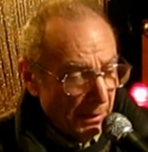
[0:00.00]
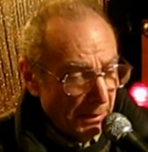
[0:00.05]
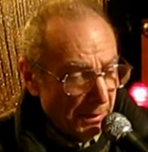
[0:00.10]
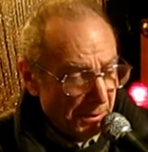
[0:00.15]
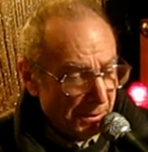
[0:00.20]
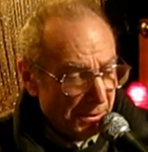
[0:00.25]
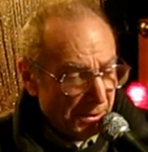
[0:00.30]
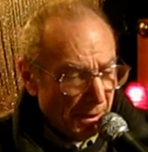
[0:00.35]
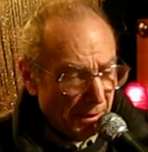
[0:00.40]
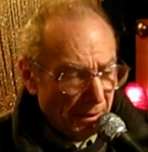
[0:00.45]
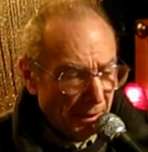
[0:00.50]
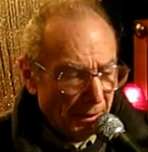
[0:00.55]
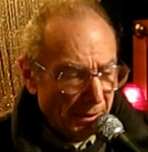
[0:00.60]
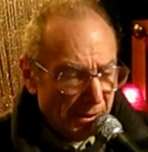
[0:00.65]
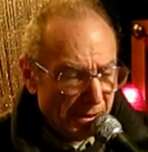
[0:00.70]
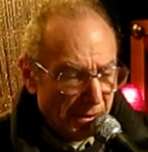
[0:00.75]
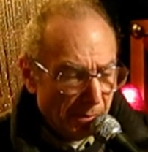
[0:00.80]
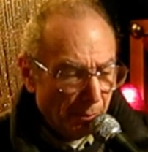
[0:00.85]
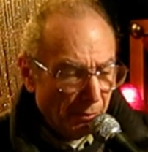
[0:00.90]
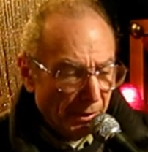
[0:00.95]
In
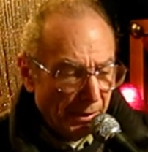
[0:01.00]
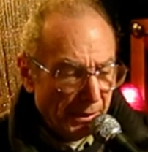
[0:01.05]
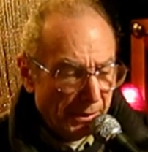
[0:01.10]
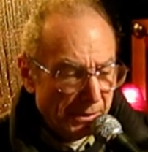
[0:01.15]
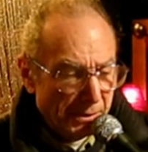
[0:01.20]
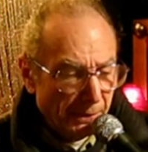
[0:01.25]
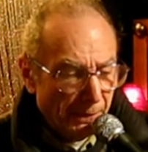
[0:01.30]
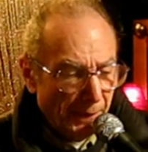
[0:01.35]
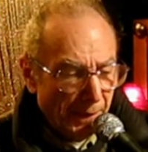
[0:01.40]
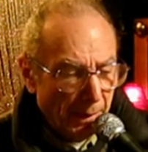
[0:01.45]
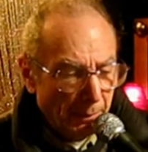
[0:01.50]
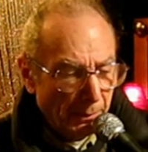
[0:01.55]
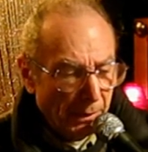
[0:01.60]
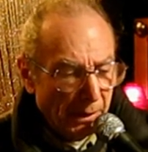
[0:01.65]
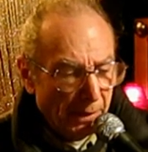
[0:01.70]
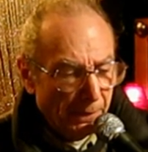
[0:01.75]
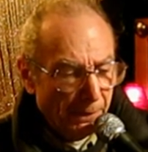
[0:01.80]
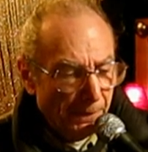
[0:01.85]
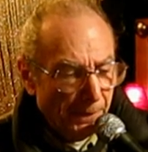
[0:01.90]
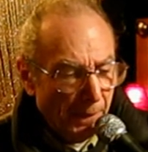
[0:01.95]
Sutherland Springs, a
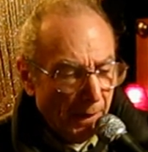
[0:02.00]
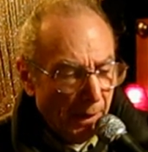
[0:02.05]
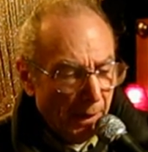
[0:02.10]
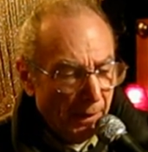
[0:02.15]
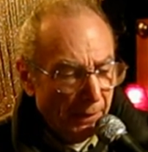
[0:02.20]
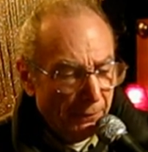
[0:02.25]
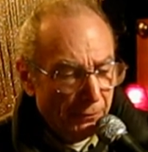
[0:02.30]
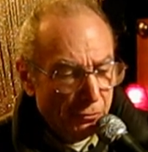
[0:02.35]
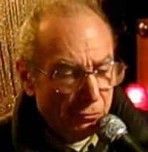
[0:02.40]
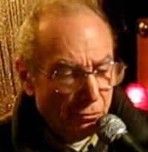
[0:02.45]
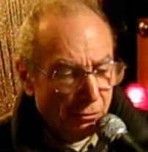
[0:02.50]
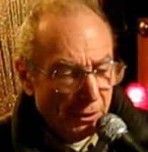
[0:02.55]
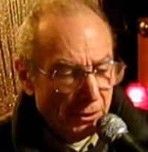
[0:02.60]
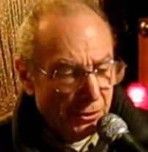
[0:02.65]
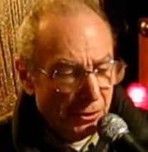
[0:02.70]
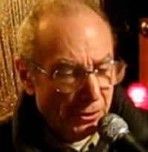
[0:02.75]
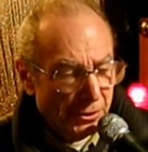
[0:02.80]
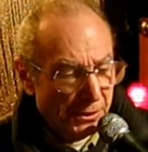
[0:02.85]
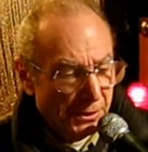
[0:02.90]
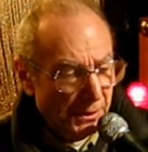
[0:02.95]
family of five
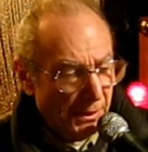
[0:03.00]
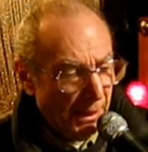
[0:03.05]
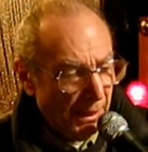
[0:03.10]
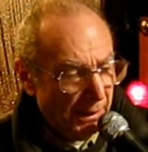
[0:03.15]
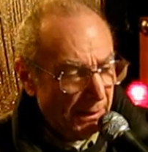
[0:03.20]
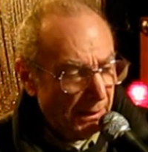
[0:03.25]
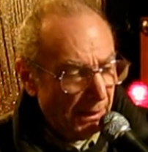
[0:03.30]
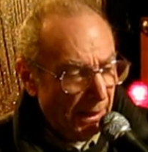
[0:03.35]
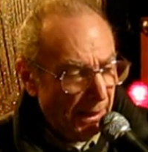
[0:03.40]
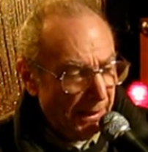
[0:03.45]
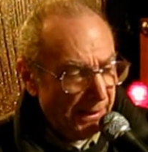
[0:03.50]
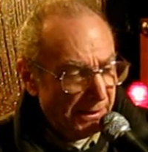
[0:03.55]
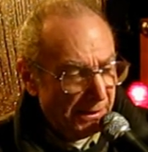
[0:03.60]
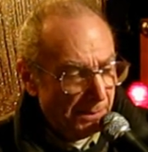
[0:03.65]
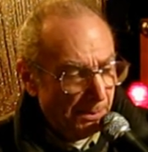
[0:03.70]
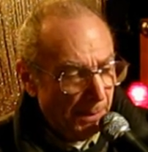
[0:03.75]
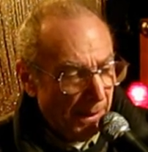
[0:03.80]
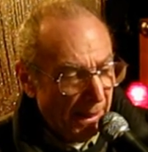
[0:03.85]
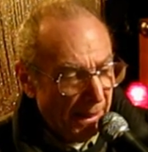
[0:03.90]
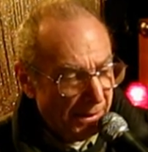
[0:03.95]
trudges in headlights
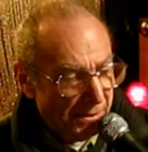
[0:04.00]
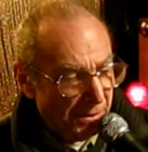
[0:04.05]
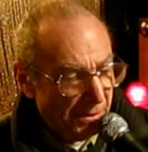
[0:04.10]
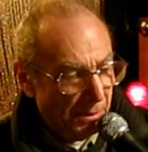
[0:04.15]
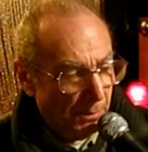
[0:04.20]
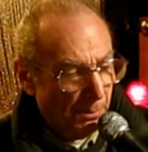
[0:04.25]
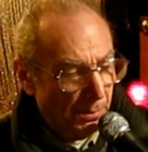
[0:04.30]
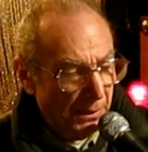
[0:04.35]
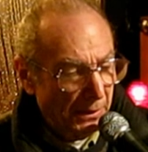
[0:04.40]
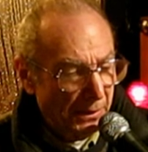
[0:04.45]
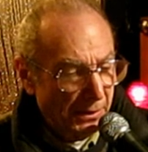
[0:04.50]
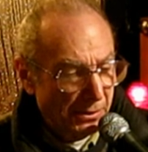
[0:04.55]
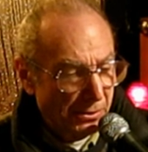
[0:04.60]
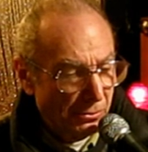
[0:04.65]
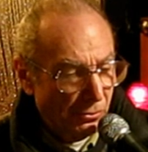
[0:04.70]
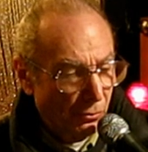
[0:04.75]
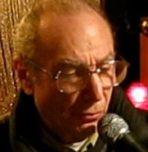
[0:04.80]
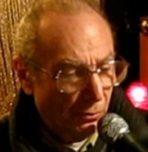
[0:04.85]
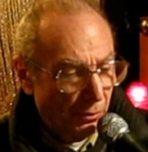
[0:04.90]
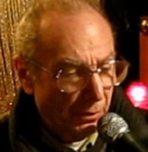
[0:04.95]
past the police
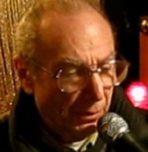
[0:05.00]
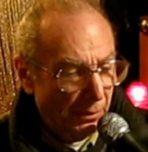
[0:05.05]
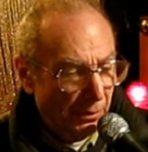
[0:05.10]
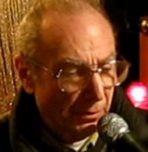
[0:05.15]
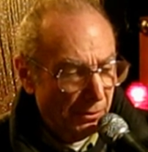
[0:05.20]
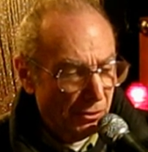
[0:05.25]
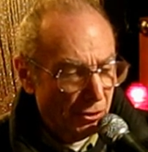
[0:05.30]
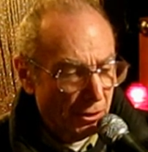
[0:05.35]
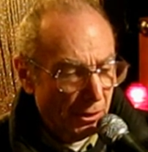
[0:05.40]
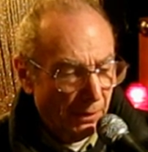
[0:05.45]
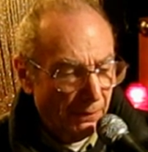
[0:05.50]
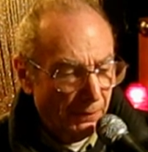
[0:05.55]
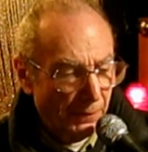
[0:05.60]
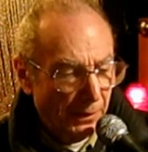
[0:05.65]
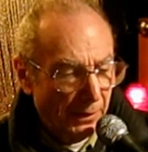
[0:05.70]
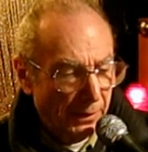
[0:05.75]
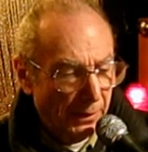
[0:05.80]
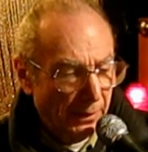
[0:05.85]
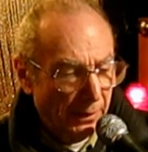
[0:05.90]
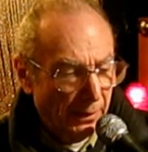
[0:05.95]
cordon,
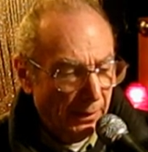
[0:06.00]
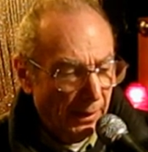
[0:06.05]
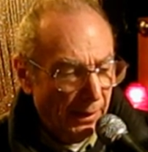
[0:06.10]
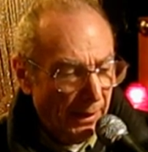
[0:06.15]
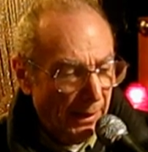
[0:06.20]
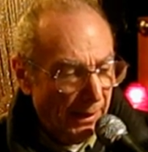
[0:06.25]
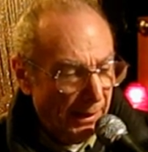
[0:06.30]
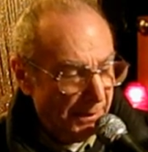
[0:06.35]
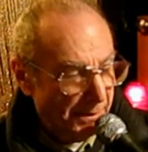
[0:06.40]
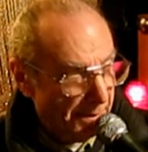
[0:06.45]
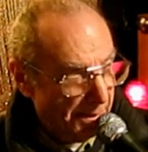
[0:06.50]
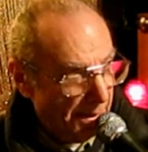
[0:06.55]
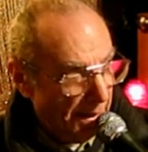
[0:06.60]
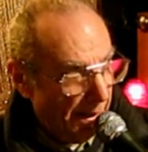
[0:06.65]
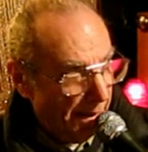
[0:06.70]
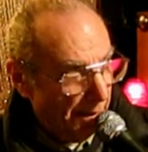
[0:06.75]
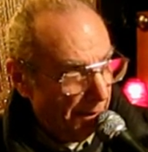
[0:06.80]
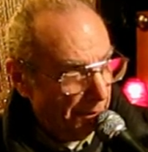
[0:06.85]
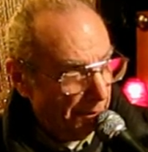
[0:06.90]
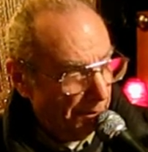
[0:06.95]
shuffling, heads
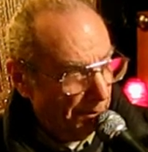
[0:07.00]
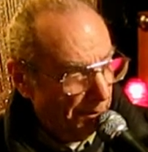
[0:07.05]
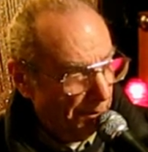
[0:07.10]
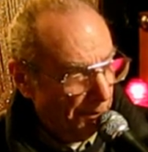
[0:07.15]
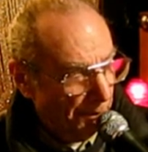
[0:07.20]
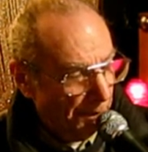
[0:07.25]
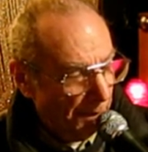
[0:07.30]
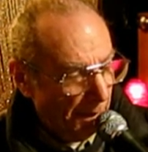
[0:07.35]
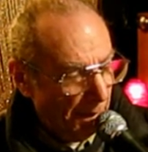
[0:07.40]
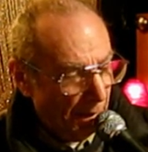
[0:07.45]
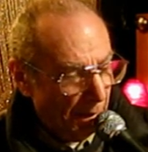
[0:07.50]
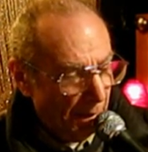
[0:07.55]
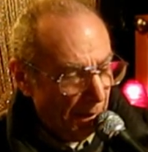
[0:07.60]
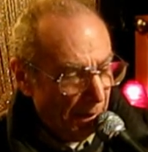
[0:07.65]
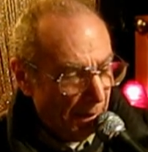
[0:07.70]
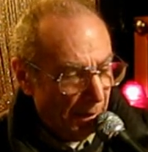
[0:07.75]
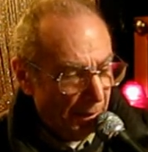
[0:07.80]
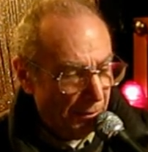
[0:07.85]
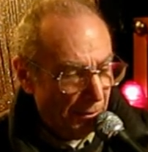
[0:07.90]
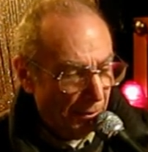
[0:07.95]
down,
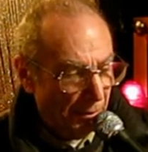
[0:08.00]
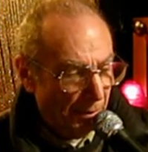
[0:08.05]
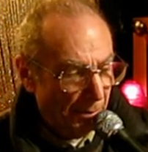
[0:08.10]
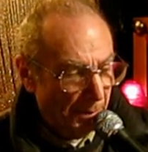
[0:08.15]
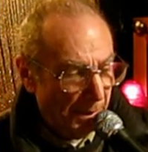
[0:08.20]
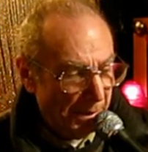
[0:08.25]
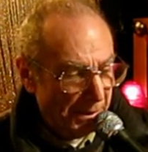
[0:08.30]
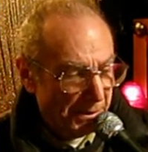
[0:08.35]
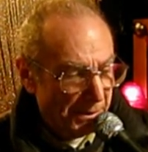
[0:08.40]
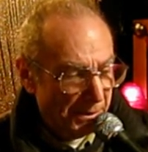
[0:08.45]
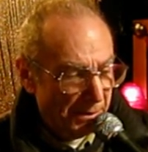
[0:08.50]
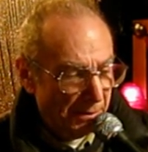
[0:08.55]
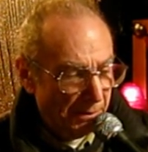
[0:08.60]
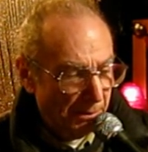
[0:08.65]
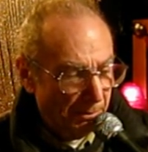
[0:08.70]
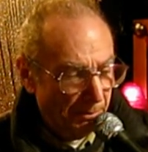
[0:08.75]
into the mist.